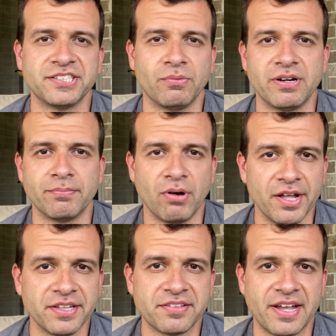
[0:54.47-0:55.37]
They want to
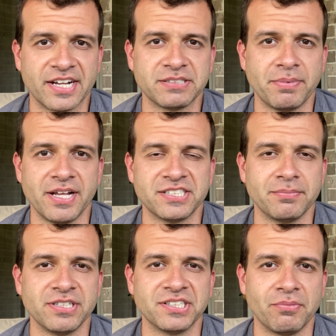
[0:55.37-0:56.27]
broaden the tax base. That
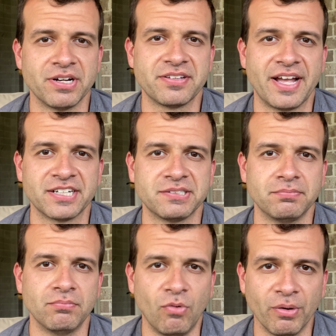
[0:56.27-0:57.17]
means they want to tax
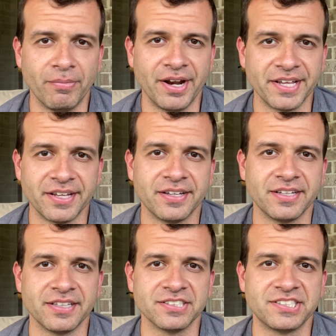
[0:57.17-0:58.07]
more money
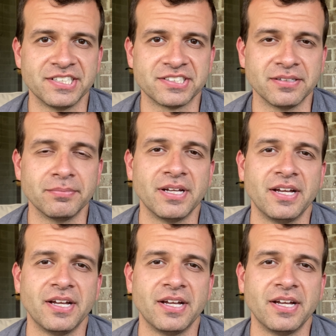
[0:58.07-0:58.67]
in the system.